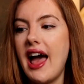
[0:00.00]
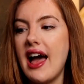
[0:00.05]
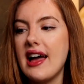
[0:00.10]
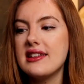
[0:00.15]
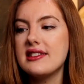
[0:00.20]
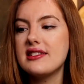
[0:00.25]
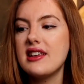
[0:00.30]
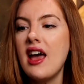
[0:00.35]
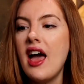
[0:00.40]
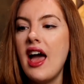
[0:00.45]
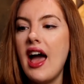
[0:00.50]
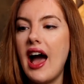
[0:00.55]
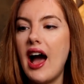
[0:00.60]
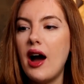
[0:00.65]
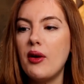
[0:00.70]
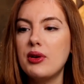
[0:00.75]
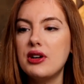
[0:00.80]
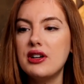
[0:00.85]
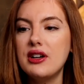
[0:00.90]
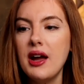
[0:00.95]
and
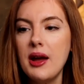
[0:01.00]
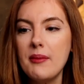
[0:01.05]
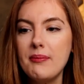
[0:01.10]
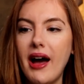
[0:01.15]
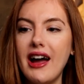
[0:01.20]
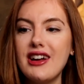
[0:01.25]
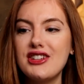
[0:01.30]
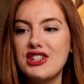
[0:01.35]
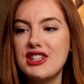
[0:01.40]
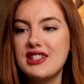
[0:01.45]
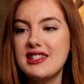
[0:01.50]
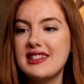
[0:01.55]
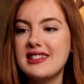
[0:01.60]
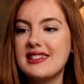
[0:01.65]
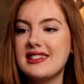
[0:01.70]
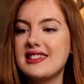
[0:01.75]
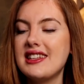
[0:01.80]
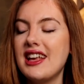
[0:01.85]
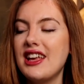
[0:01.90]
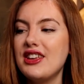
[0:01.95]
our
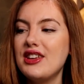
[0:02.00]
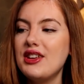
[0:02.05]
passions,